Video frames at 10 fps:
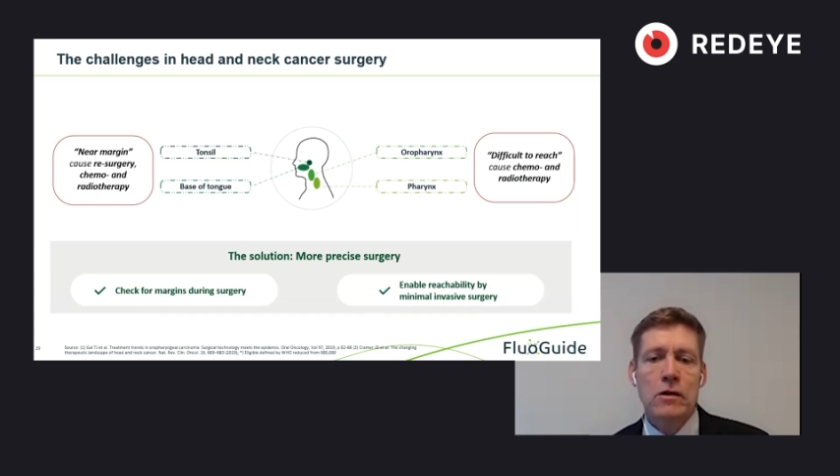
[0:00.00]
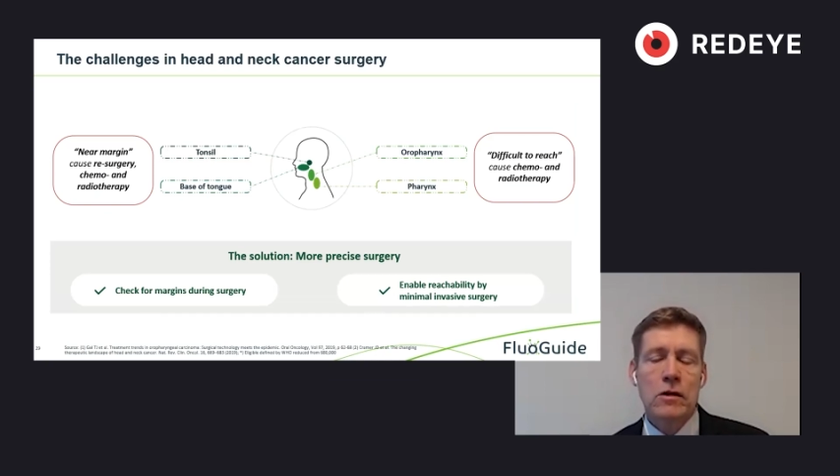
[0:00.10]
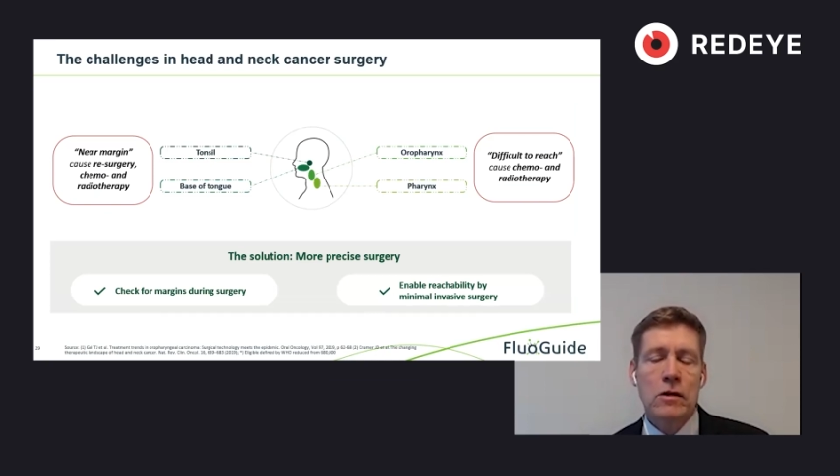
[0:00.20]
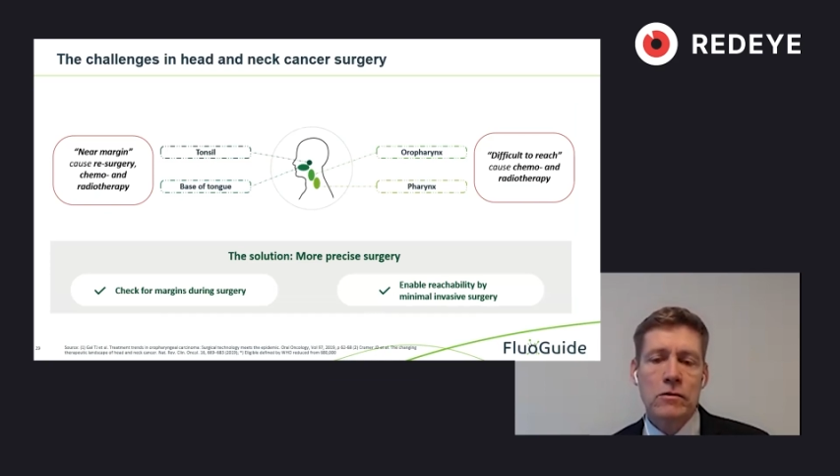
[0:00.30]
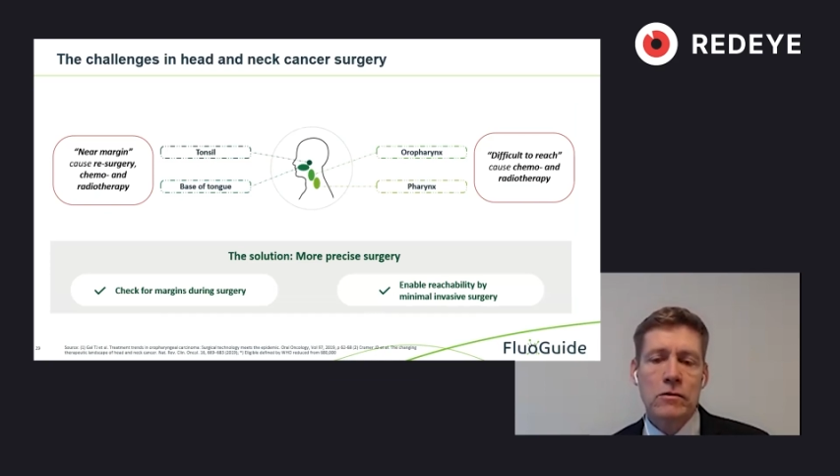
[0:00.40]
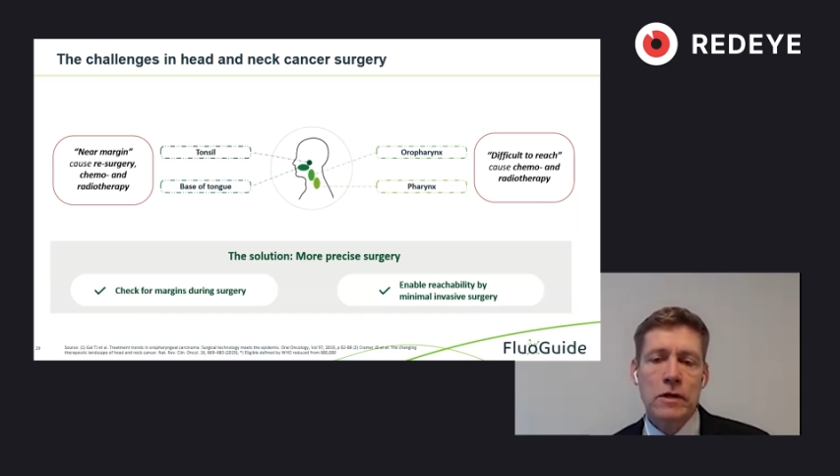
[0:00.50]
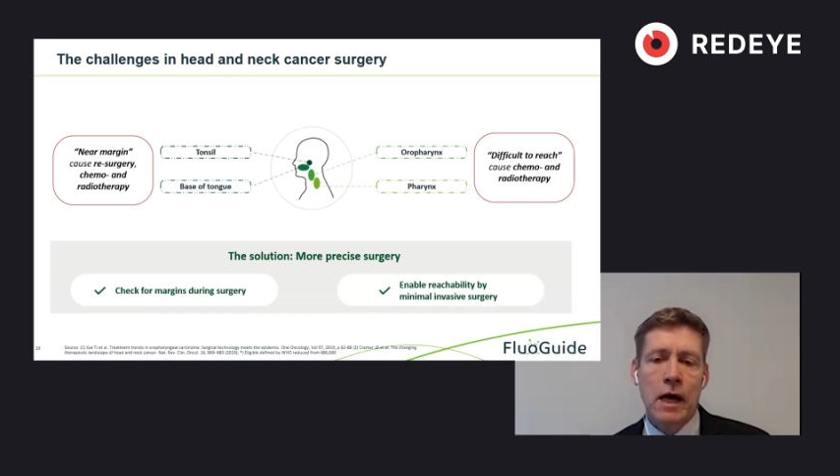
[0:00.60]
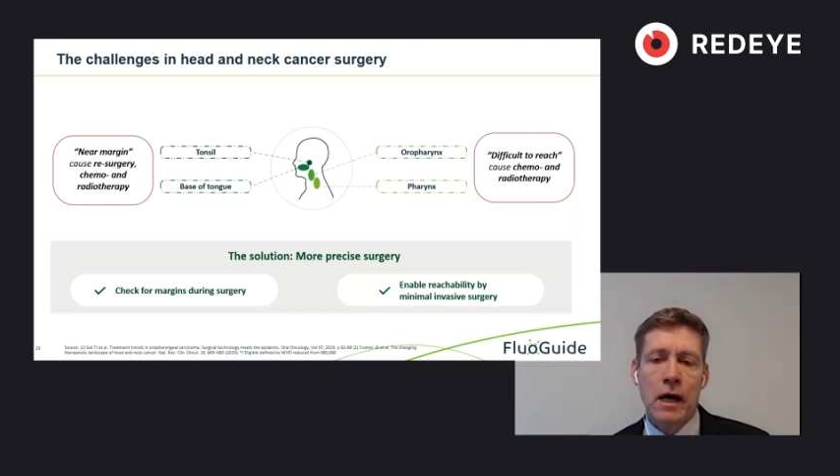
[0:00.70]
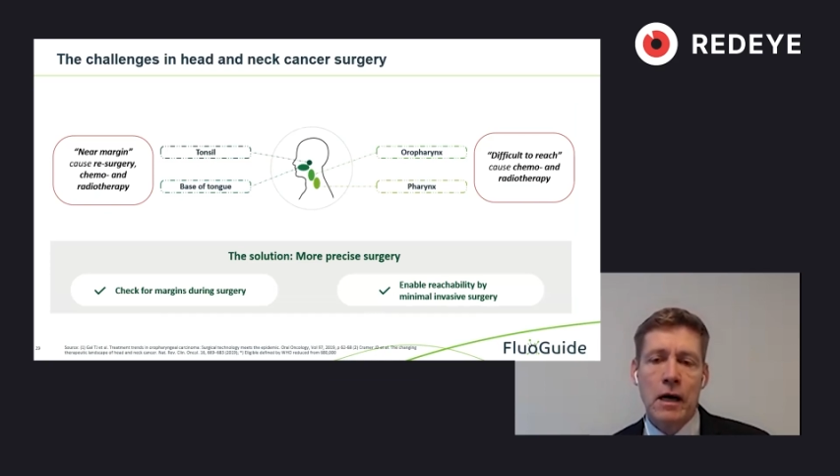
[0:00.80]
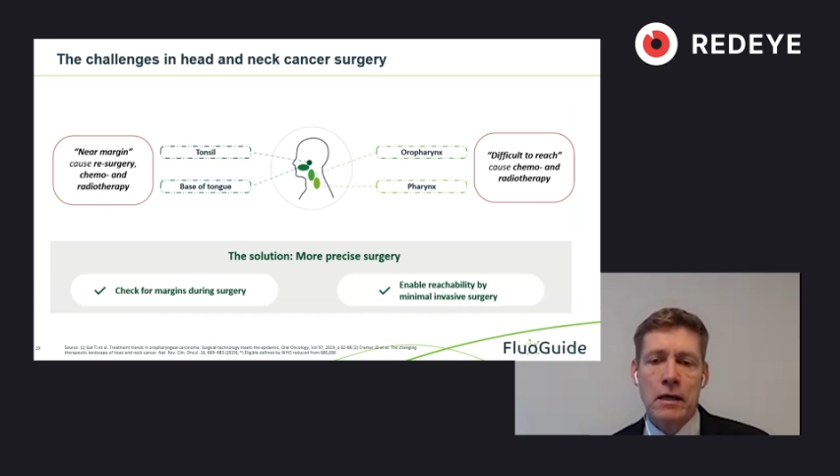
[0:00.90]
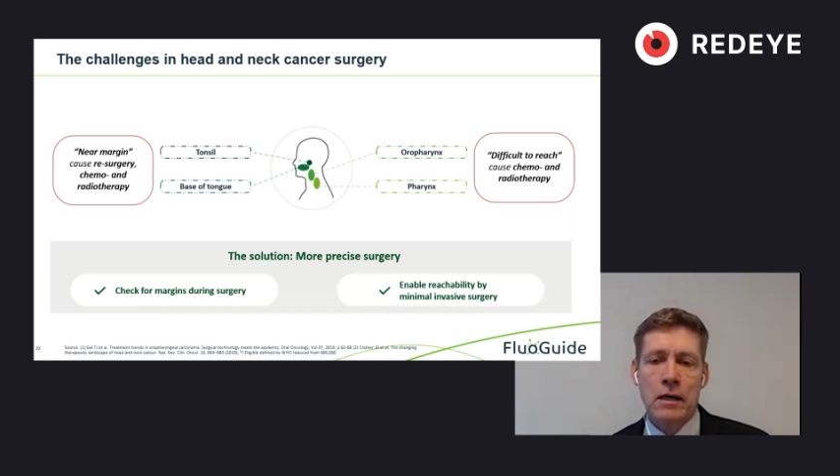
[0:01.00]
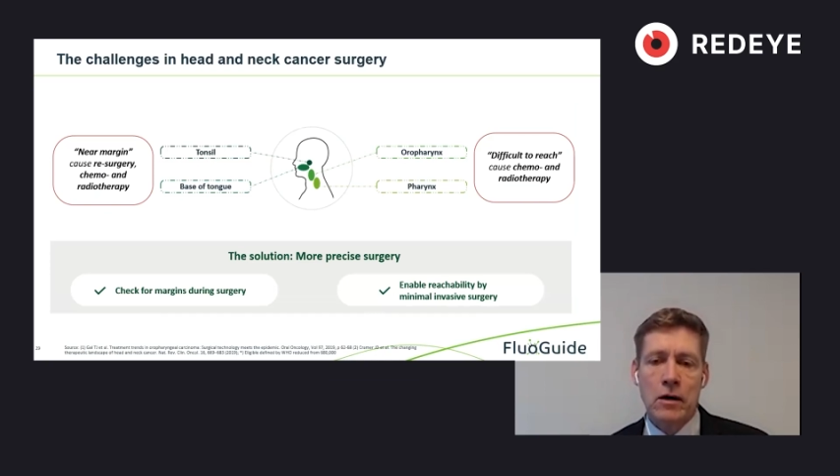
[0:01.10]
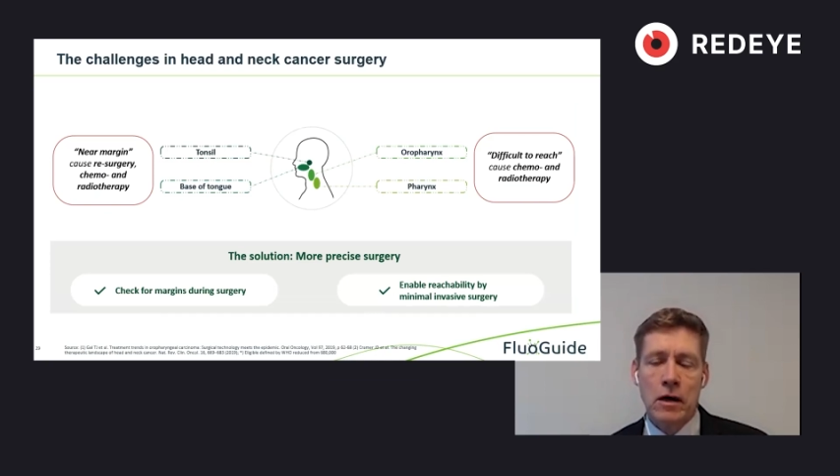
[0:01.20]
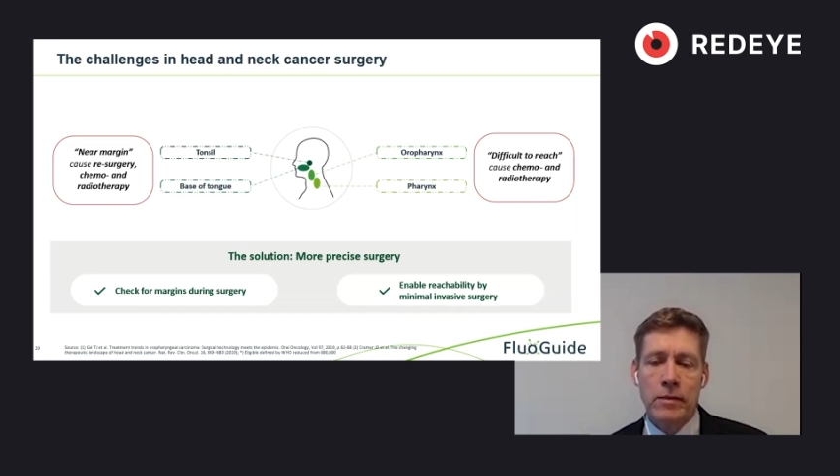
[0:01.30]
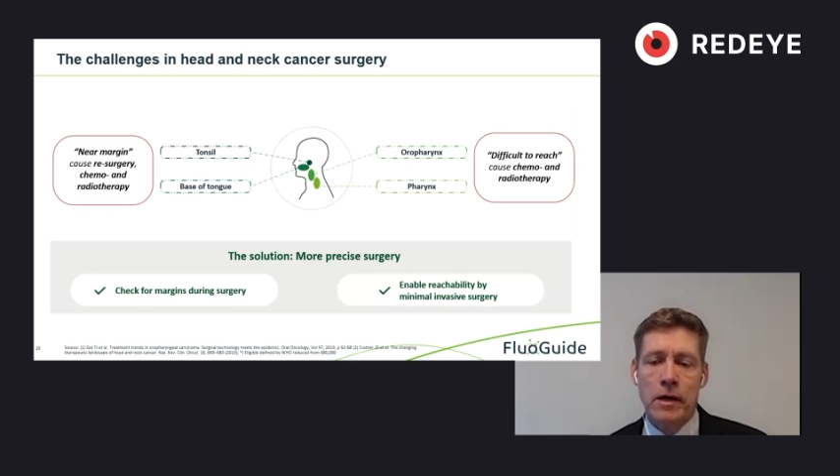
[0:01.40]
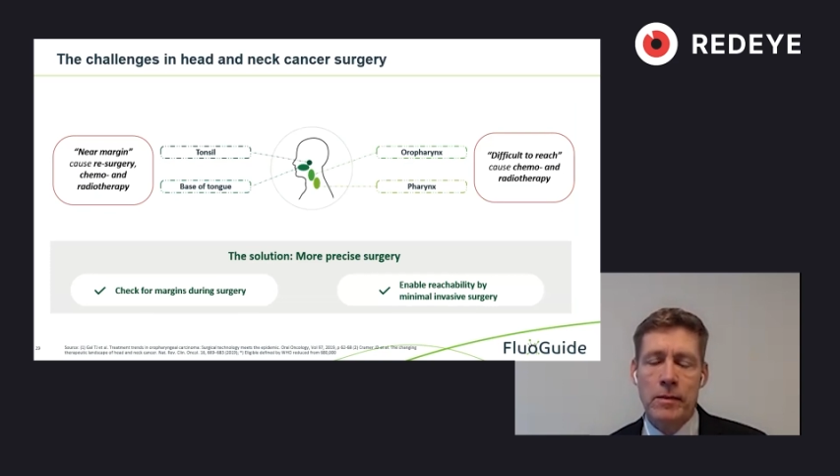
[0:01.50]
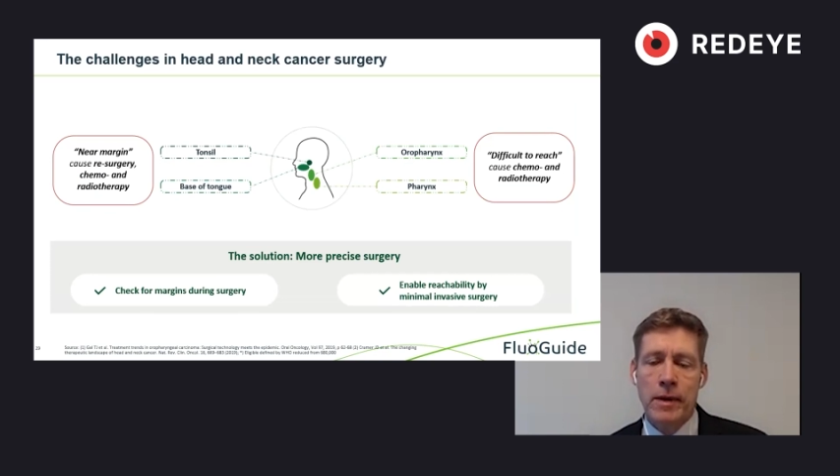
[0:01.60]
Those that are on the upper